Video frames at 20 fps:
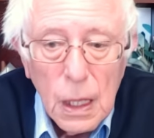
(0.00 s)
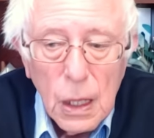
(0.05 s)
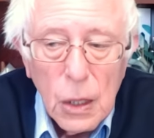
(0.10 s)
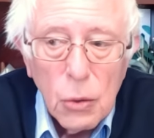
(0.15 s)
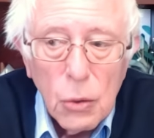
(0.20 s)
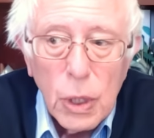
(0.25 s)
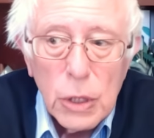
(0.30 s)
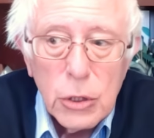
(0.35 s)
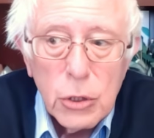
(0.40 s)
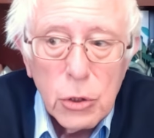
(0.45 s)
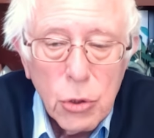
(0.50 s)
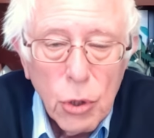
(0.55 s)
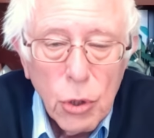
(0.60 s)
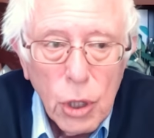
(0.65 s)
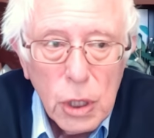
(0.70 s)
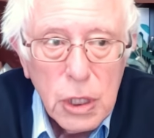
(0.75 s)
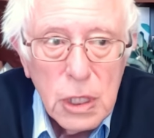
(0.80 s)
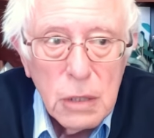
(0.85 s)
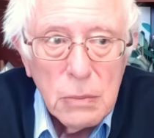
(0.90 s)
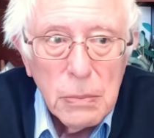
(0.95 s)
What you're
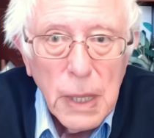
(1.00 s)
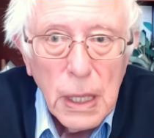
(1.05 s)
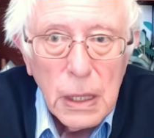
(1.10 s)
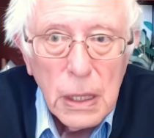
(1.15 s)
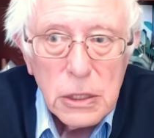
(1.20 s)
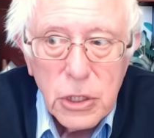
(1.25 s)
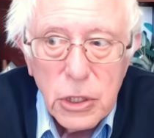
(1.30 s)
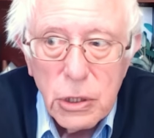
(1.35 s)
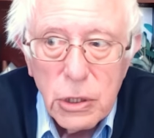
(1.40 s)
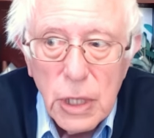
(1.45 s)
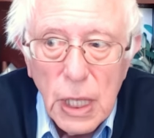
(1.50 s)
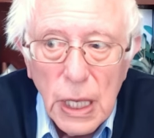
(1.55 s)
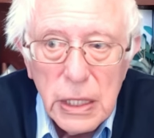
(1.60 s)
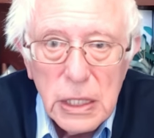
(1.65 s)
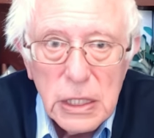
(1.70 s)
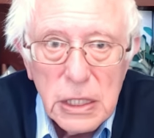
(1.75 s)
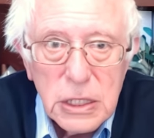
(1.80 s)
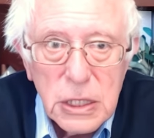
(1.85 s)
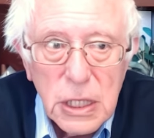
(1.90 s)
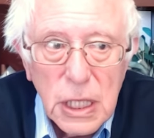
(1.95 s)
talking about is the
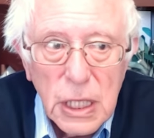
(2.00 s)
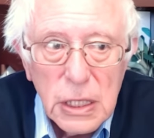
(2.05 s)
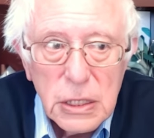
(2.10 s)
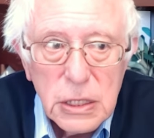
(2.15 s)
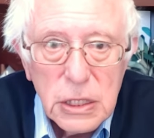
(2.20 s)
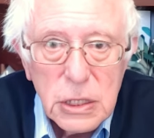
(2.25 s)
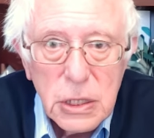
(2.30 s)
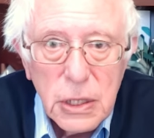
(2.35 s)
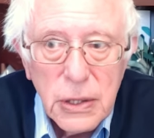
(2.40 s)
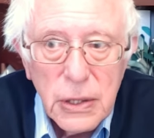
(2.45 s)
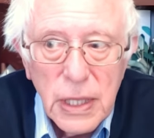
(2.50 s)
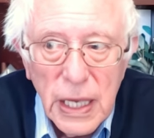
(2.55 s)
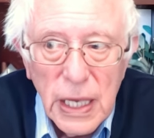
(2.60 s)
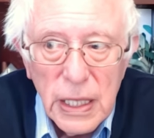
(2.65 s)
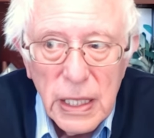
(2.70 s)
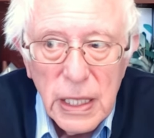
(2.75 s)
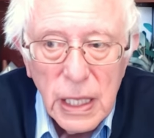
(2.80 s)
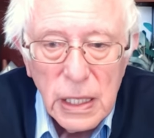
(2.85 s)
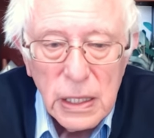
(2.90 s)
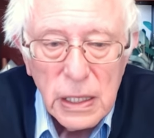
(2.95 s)
United States
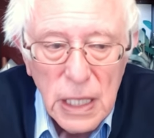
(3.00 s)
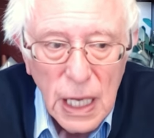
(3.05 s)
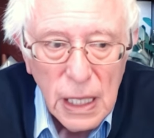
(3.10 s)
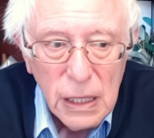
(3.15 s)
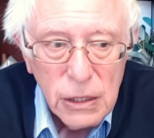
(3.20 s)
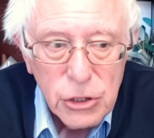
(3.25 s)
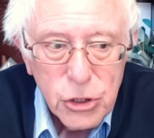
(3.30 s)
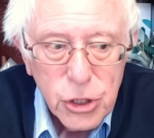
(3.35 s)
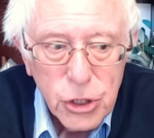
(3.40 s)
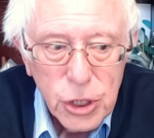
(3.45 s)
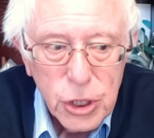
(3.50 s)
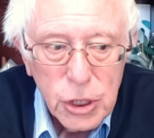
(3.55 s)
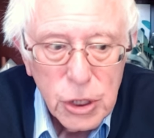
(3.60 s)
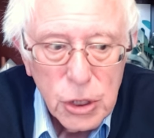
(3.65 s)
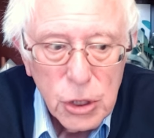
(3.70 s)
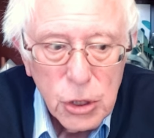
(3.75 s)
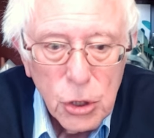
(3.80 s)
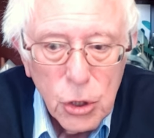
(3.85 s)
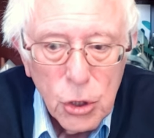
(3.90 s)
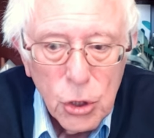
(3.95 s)
then
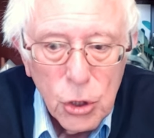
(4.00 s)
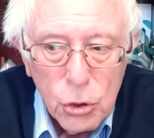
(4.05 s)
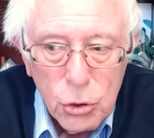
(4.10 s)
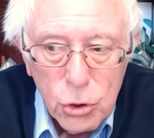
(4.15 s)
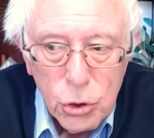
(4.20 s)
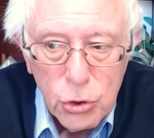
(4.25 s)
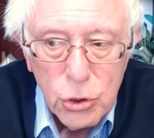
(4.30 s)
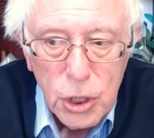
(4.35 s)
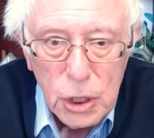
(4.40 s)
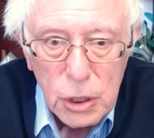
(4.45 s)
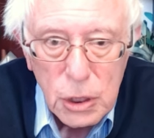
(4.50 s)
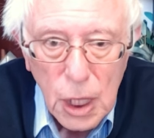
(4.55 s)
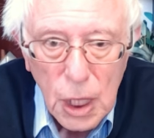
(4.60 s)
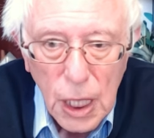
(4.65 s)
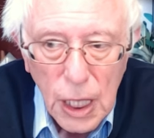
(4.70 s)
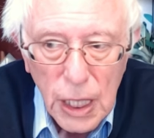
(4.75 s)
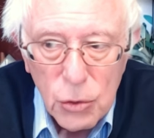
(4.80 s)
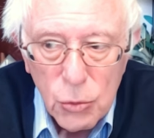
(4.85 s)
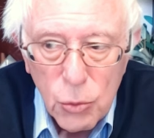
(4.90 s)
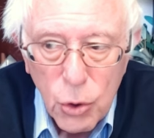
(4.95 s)
acknowledging to the
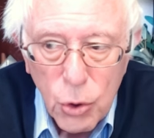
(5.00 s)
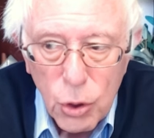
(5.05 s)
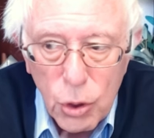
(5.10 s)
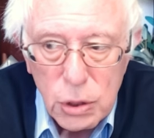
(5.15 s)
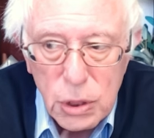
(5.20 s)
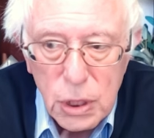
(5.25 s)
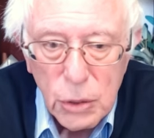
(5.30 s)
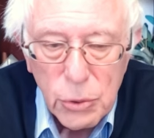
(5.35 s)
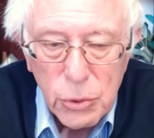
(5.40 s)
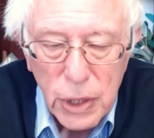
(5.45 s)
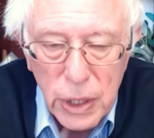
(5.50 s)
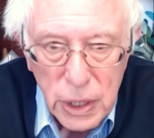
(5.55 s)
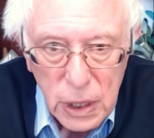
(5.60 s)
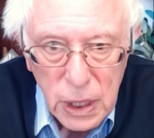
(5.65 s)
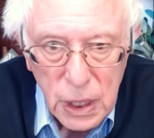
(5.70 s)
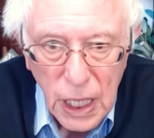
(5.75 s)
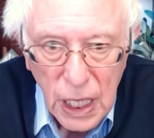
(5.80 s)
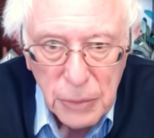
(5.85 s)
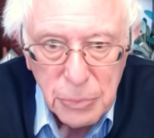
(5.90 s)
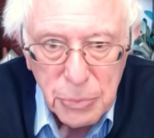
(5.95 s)
entire world that we're
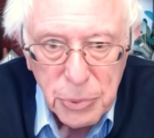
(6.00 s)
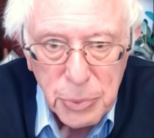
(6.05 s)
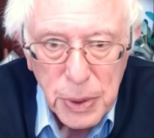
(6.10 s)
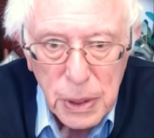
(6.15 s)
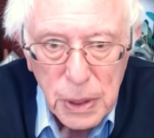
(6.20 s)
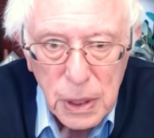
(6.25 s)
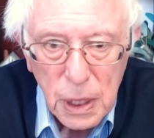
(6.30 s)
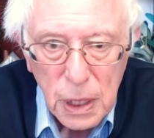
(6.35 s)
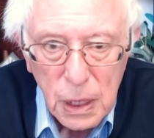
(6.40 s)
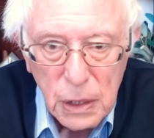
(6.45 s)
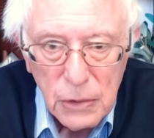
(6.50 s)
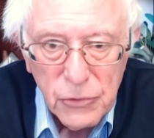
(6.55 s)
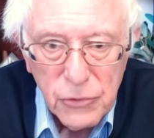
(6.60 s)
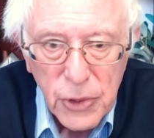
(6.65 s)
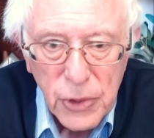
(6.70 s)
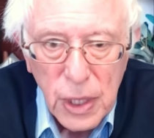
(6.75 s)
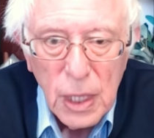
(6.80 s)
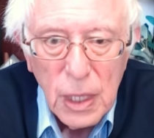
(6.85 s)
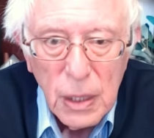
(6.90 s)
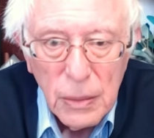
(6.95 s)
incapable of
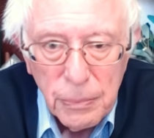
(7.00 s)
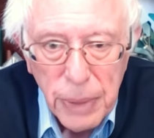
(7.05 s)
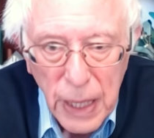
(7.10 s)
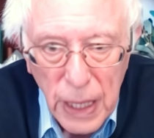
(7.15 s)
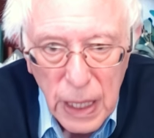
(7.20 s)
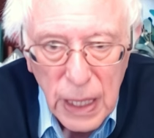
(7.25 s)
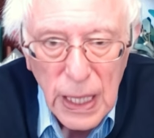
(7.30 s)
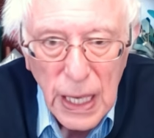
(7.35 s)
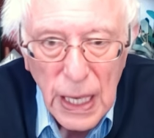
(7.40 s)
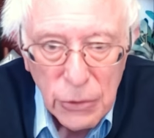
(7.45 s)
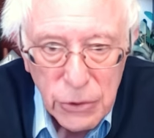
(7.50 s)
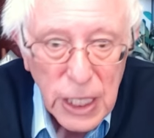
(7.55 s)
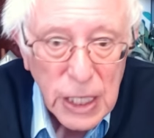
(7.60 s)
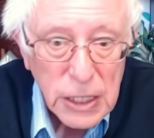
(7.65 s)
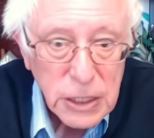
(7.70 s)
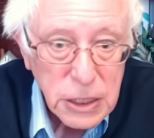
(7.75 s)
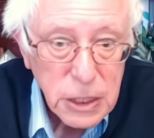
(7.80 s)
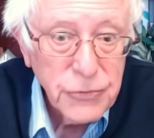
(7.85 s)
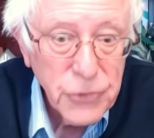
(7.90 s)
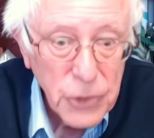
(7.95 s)
paying our
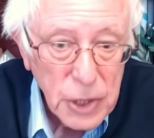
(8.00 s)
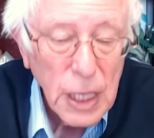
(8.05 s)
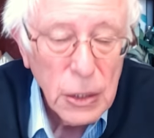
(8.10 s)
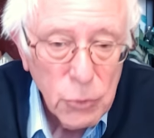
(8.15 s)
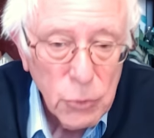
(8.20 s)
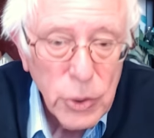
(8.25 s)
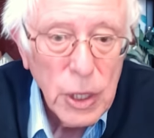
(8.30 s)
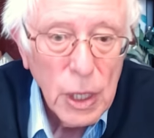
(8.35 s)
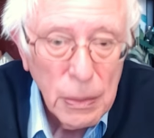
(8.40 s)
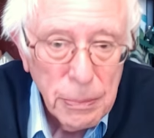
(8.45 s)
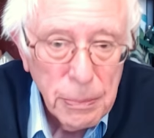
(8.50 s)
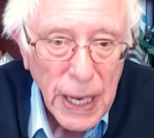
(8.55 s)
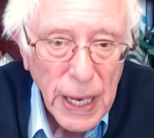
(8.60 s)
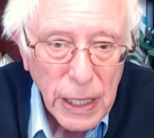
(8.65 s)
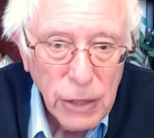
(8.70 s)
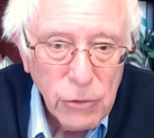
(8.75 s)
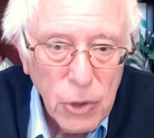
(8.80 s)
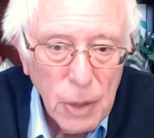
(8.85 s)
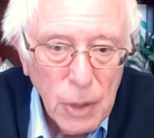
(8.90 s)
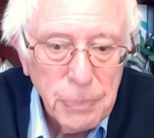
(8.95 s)
debts. If you like, we are
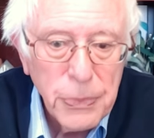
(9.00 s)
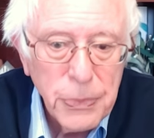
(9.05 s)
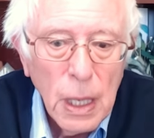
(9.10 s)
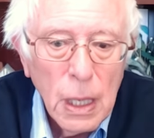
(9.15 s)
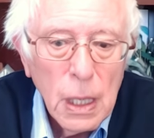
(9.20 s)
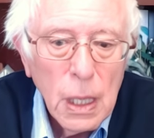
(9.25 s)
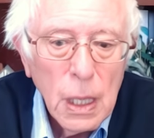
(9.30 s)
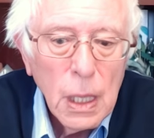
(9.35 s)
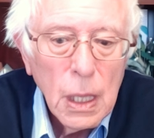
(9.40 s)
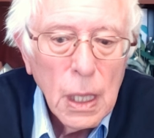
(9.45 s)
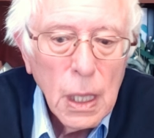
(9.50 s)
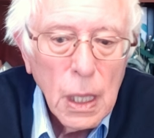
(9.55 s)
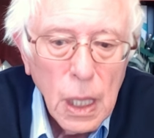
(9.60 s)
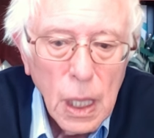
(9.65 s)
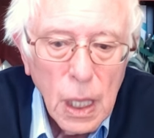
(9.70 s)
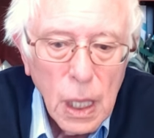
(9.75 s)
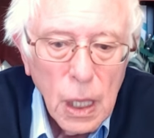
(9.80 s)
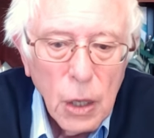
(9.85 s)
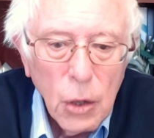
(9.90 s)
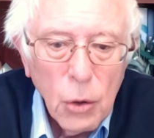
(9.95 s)
bankrupt.
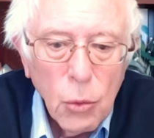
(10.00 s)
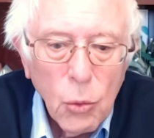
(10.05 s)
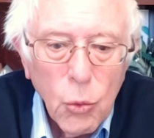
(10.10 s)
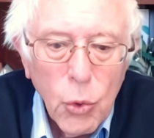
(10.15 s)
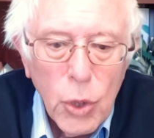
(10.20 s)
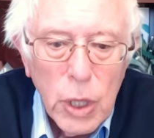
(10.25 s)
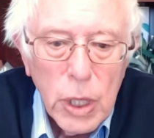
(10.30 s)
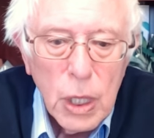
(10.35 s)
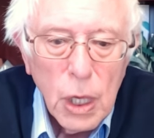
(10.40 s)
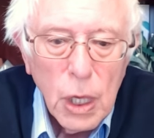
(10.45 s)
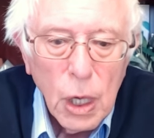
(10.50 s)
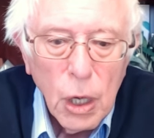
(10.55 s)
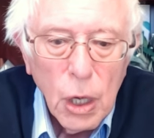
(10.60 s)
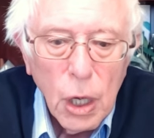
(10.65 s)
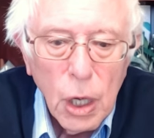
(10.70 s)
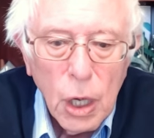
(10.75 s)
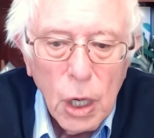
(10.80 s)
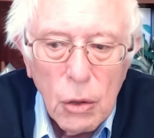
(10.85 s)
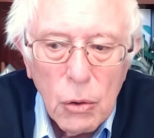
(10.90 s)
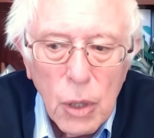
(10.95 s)
We
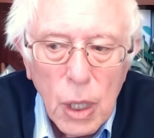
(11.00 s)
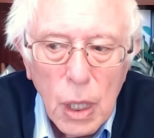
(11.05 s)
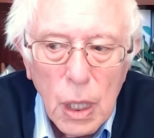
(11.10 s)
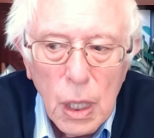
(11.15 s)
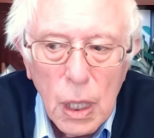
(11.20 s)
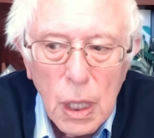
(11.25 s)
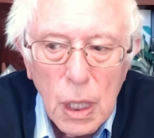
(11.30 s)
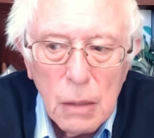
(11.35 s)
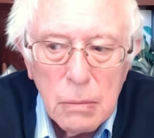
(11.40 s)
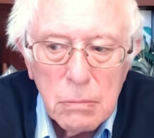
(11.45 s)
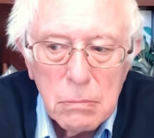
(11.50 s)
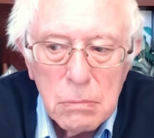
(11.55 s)
are